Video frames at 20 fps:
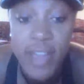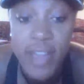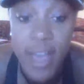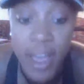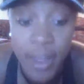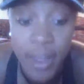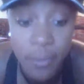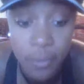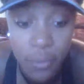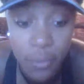
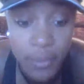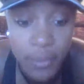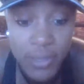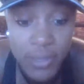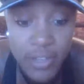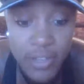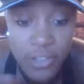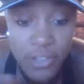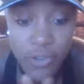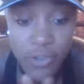I will be
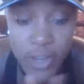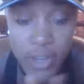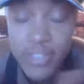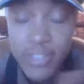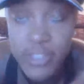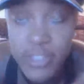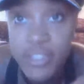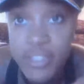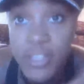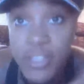getting dreads
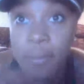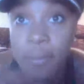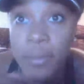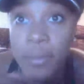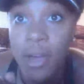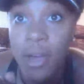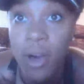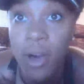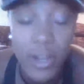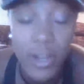this coming
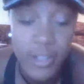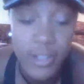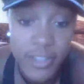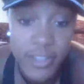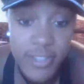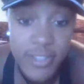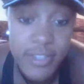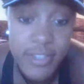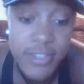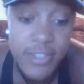
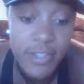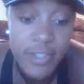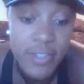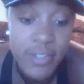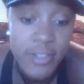August.